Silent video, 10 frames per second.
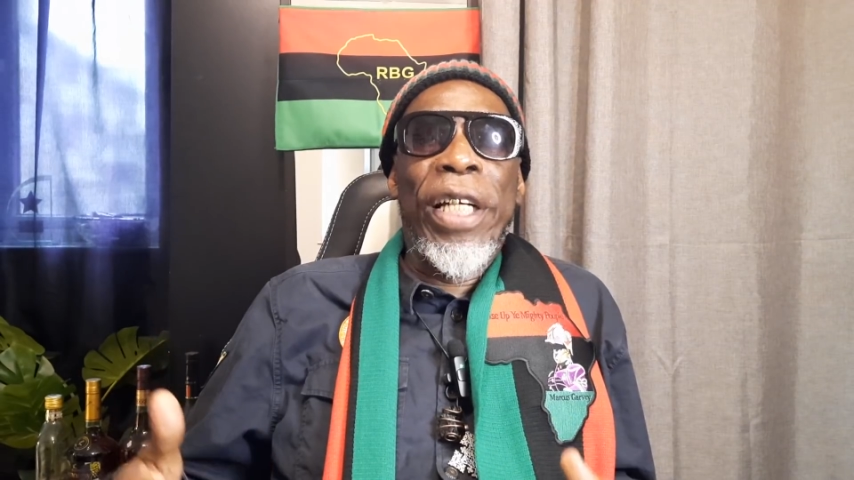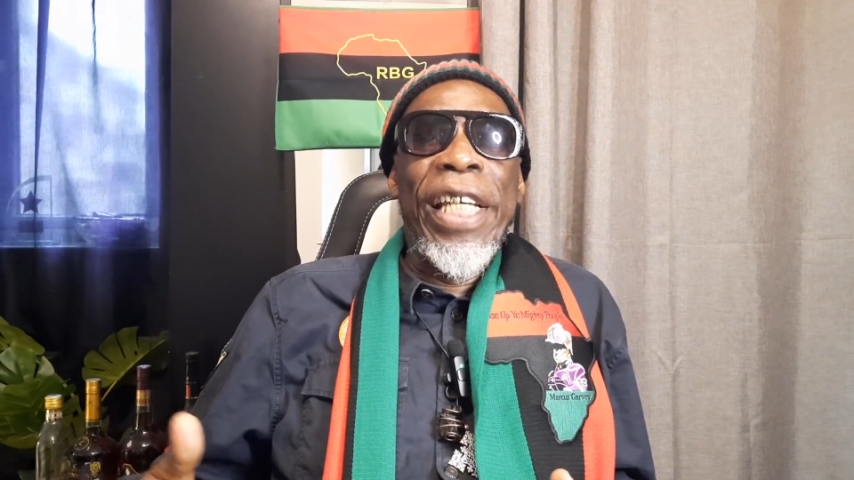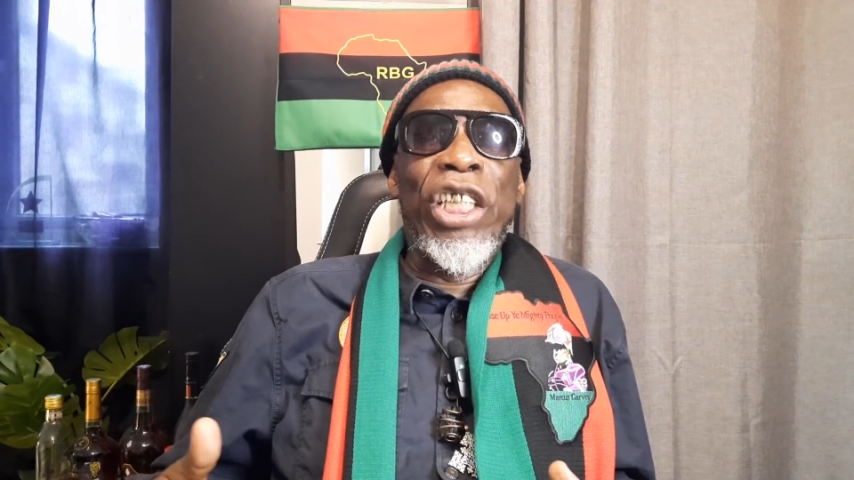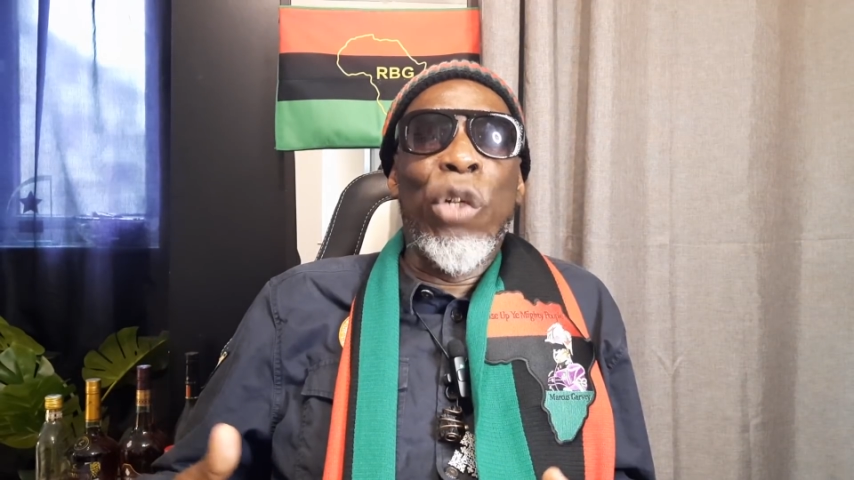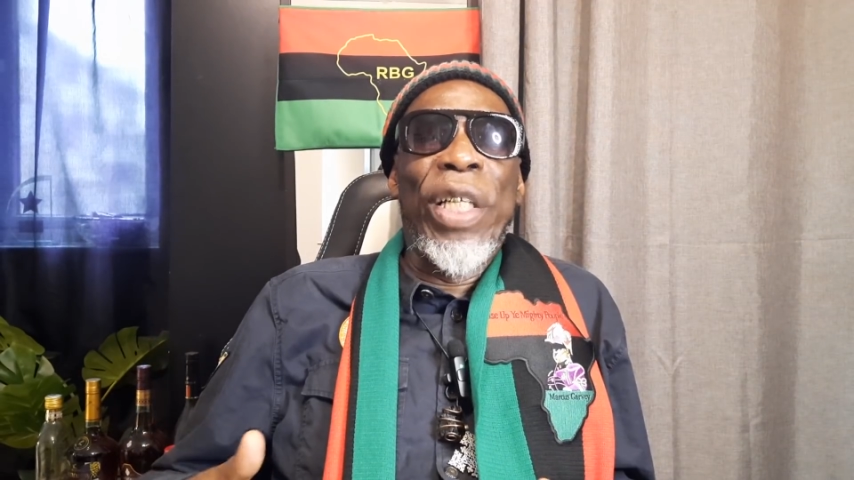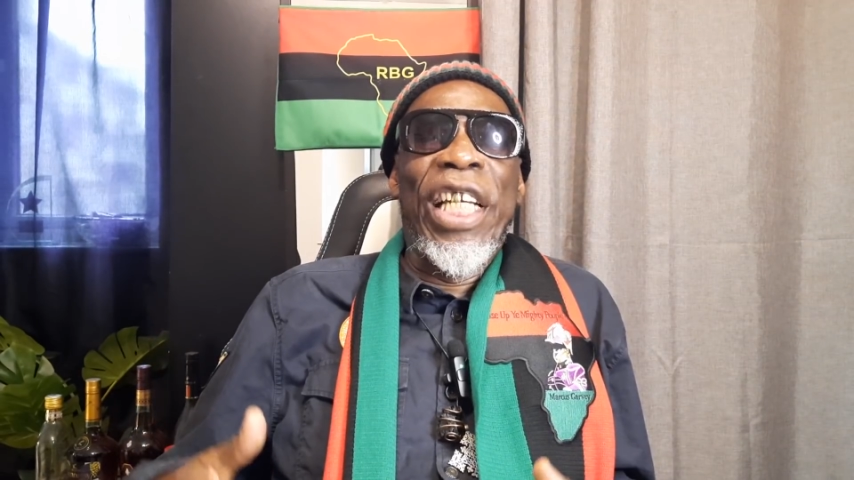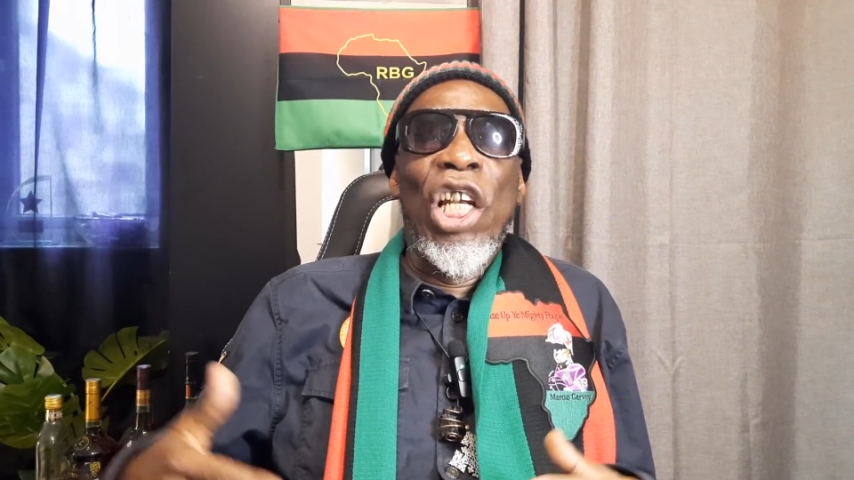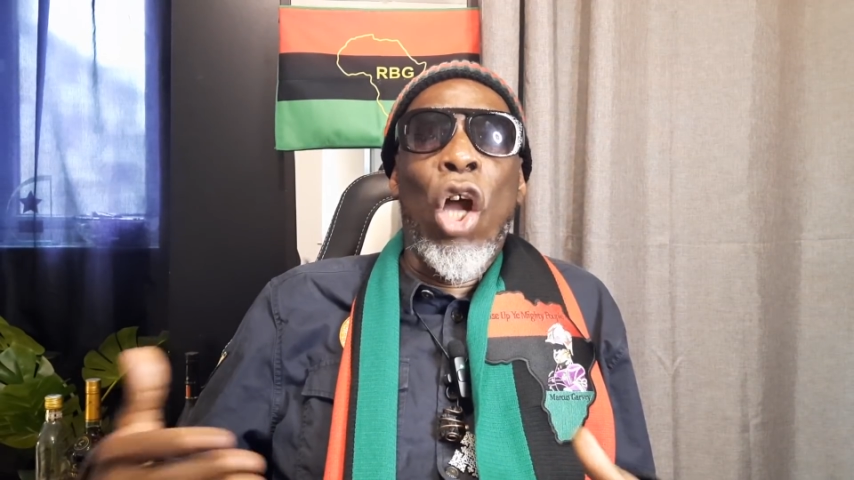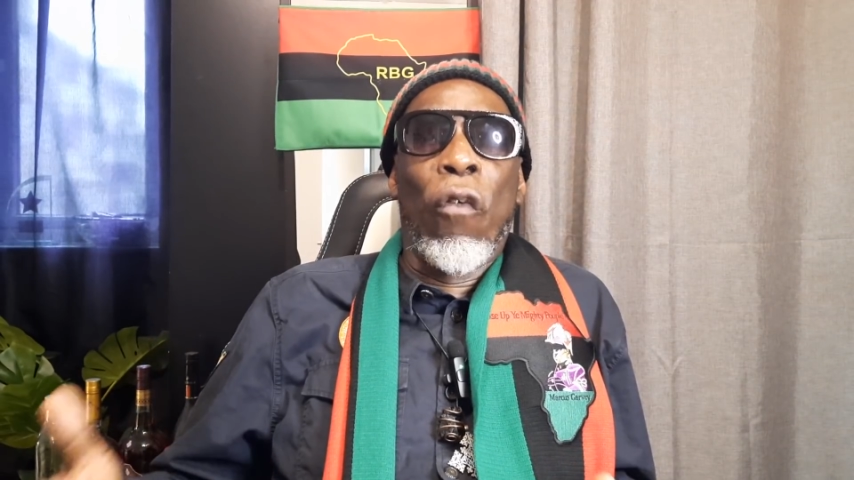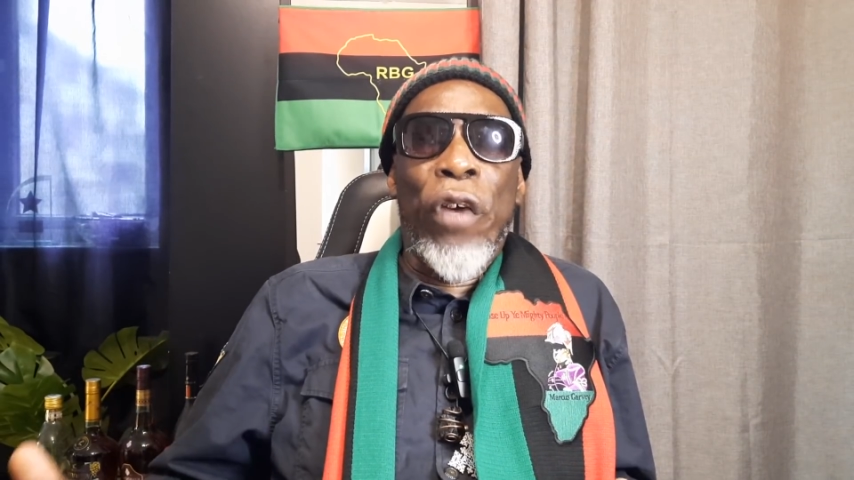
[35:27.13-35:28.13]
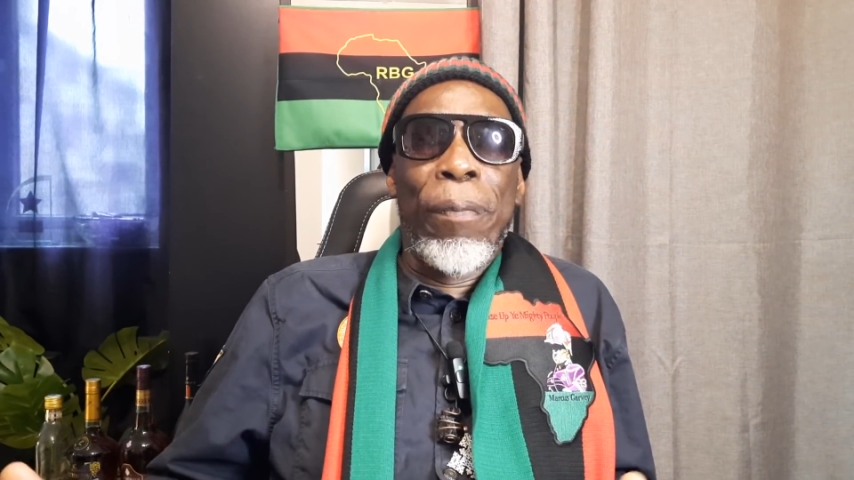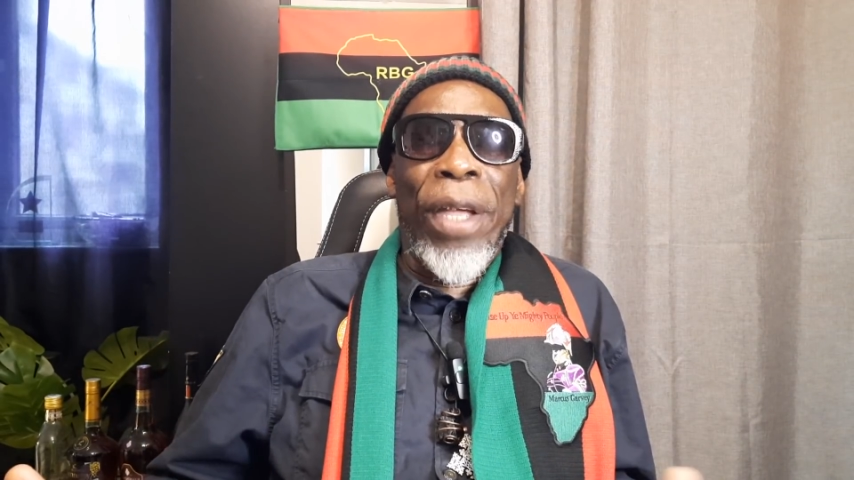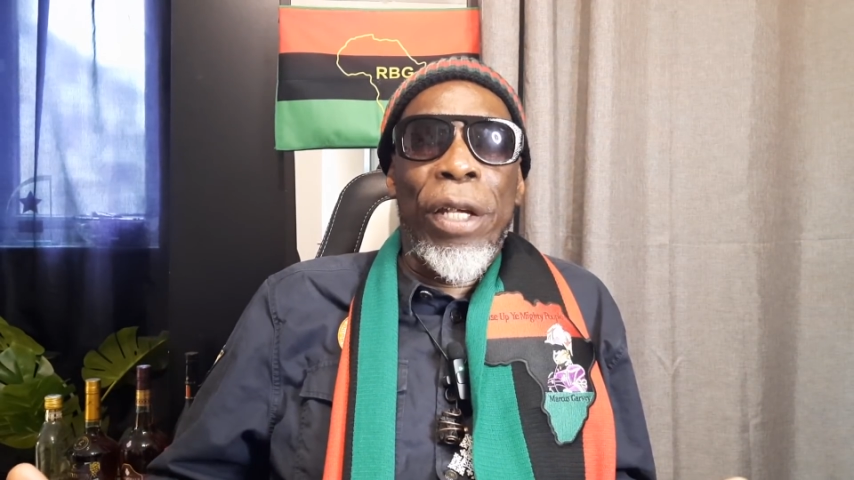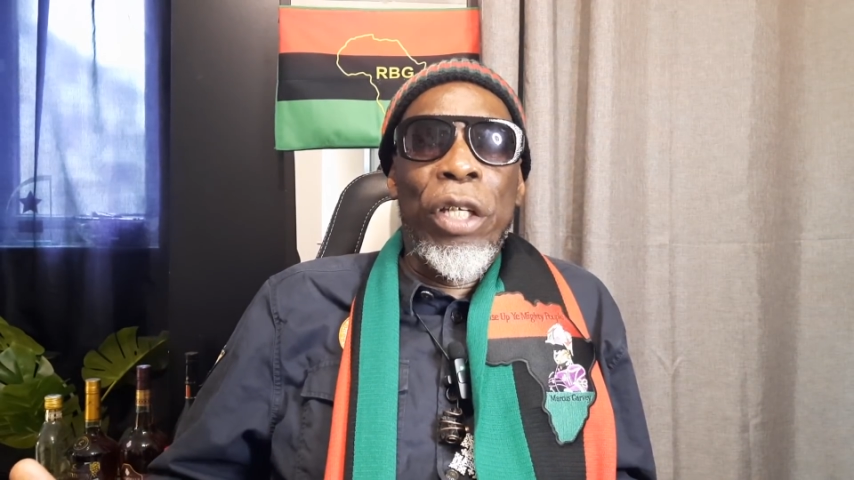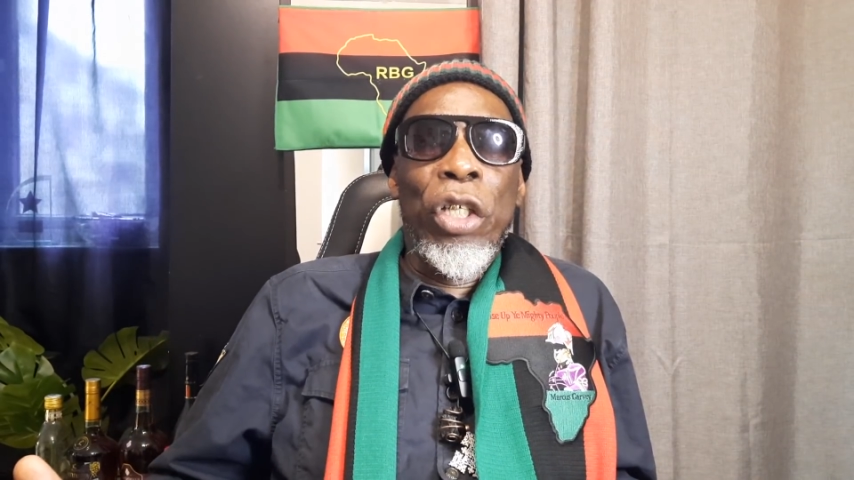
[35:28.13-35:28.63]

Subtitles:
think she was in love with me.